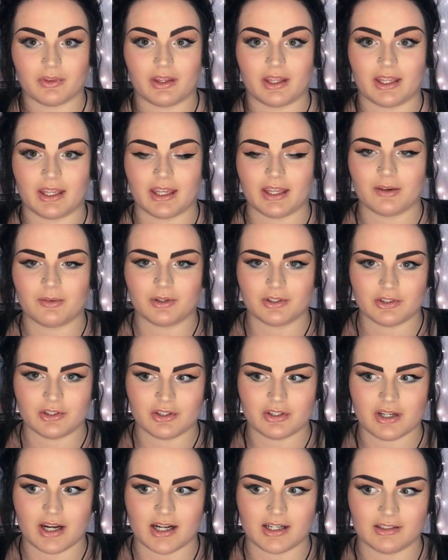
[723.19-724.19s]
Like it was
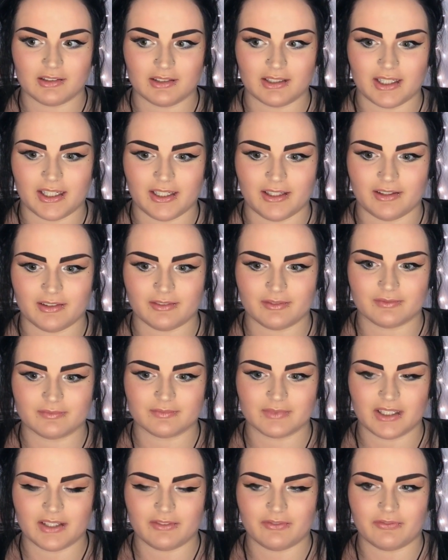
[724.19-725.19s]
just kind of like
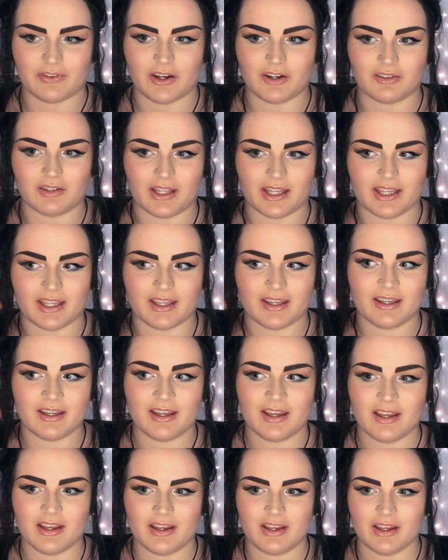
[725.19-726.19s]
it felt like
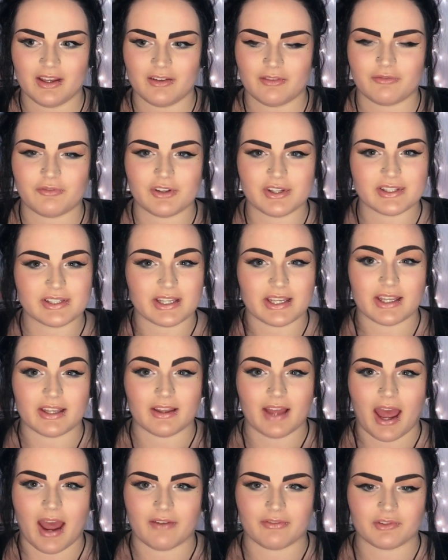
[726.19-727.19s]

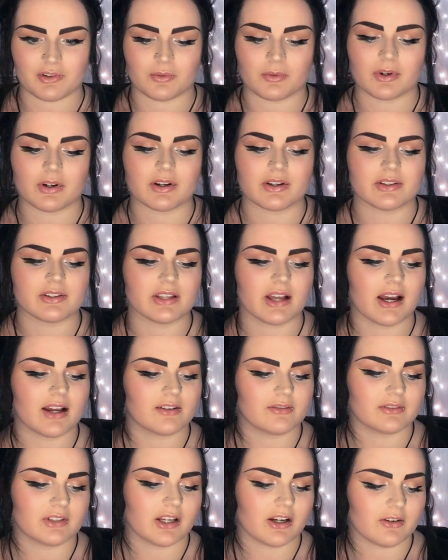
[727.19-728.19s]
frizzy afterwards. I
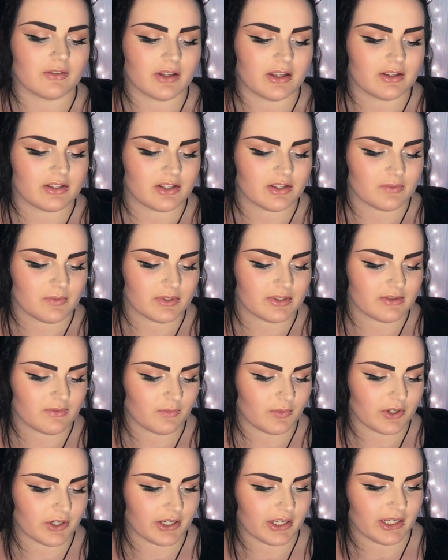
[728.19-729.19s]
don't know. It just
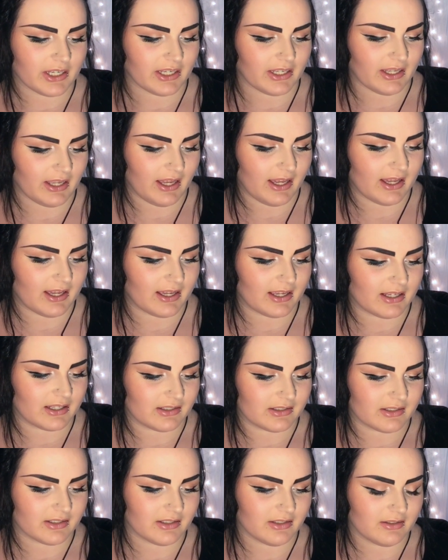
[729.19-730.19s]
wasn't working
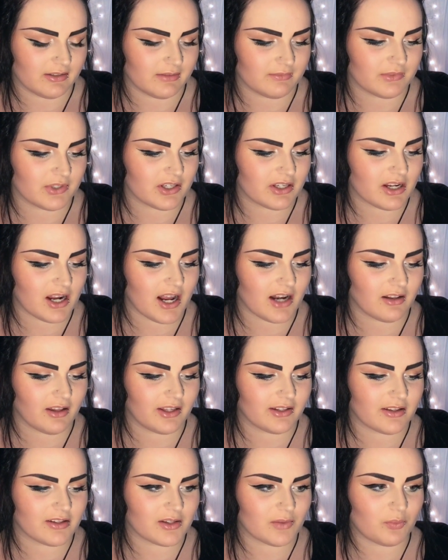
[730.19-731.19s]
and I'm just kind of
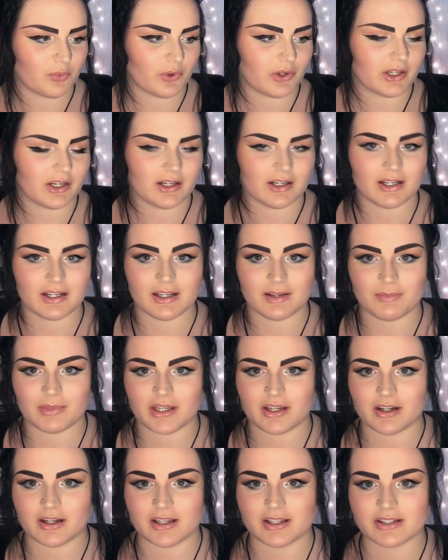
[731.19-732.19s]
like disappointed in it
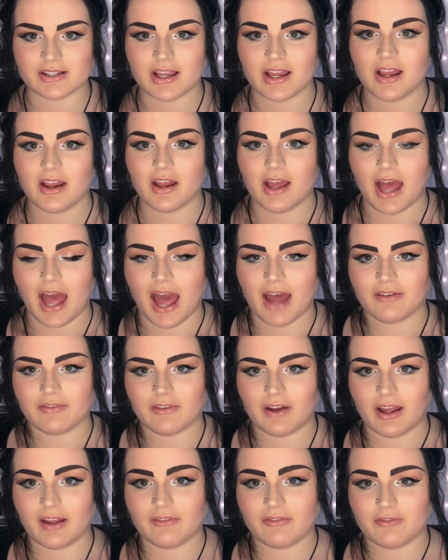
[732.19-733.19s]
because
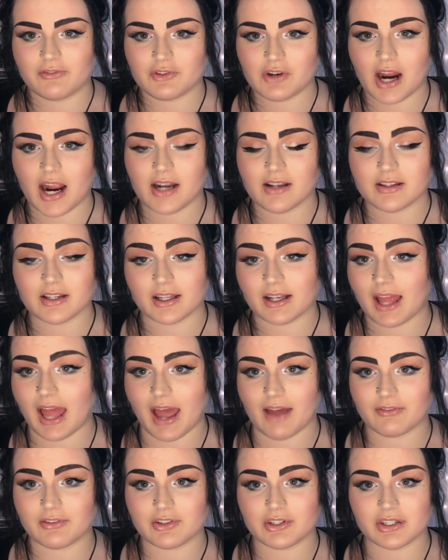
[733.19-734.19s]
I've, tried a ton of
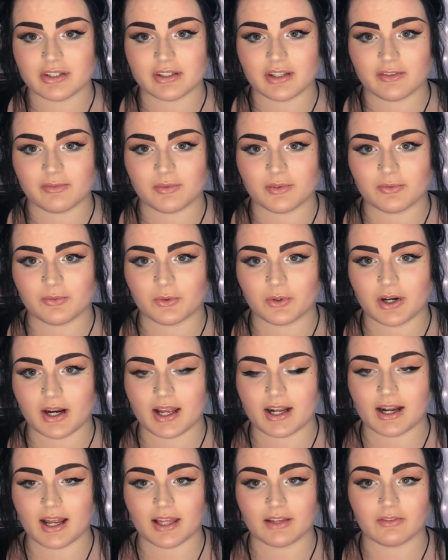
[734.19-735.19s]
ApHogee stuff before
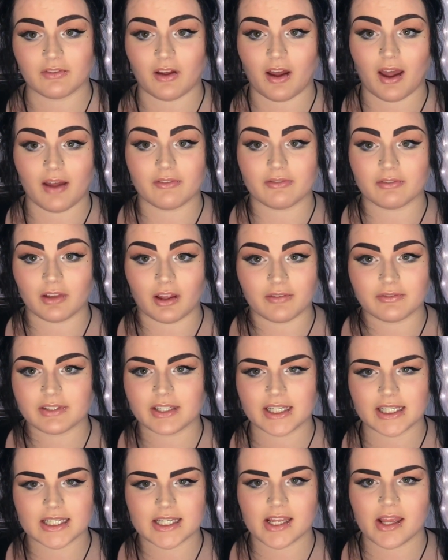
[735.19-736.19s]
and I lo I've loved
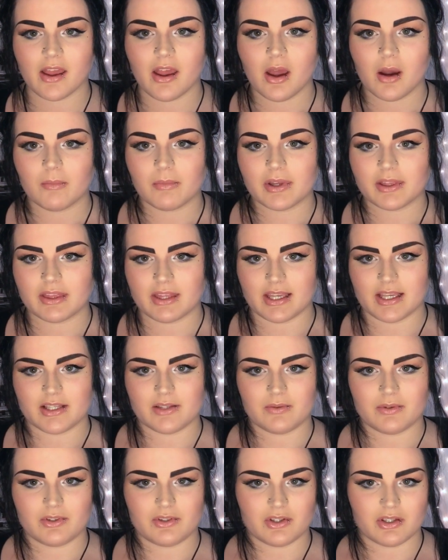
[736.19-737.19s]
it, but
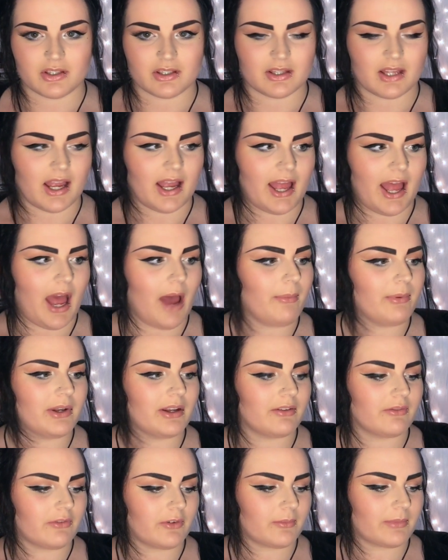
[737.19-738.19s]
this was just not
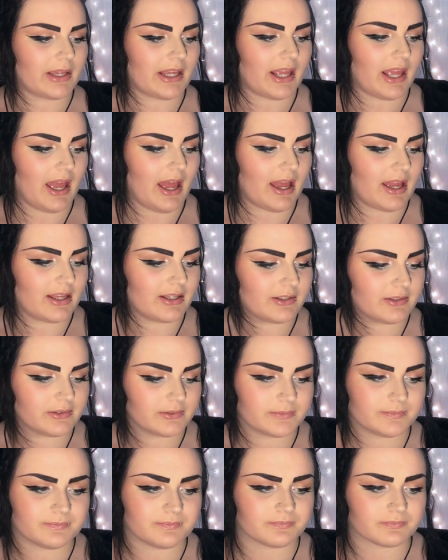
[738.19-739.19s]
happening for me and
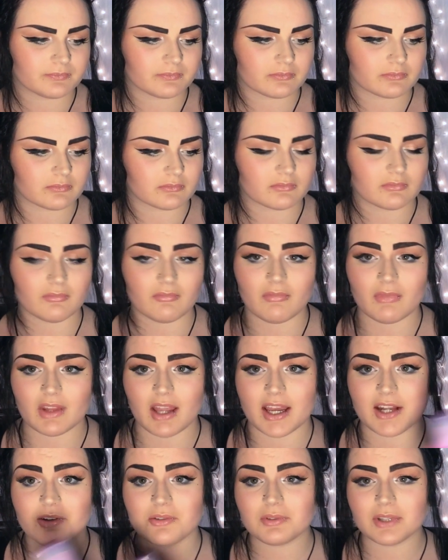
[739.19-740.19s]

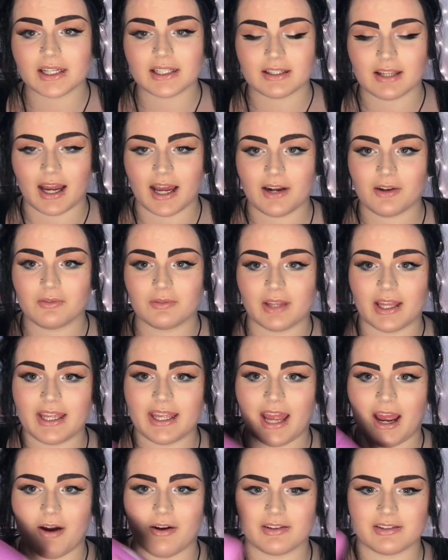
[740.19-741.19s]
I don't like I don't
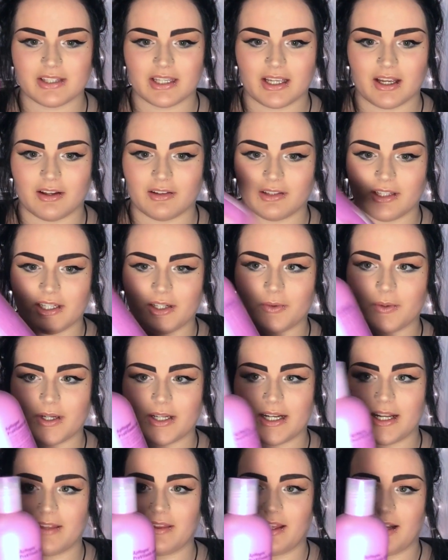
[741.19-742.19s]
like how it's like a
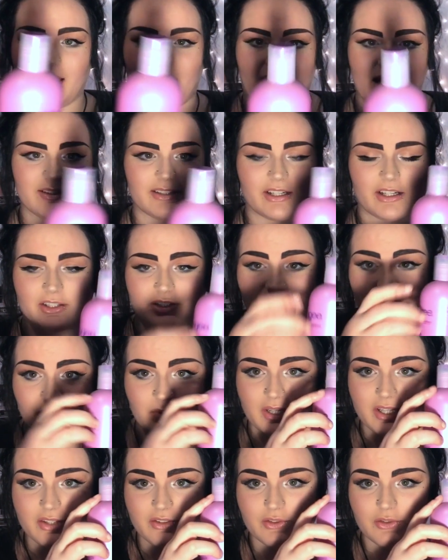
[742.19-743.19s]
liquid and then it has like a
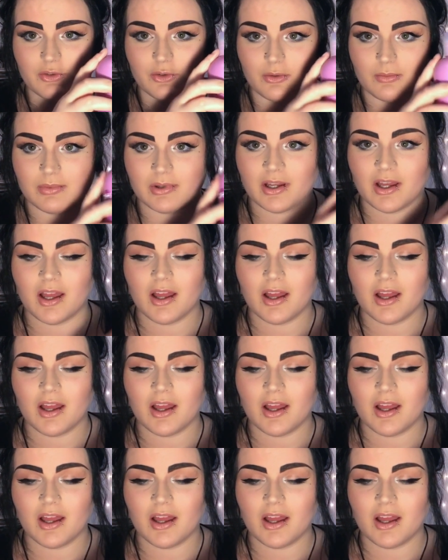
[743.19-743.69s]
squeeze tube.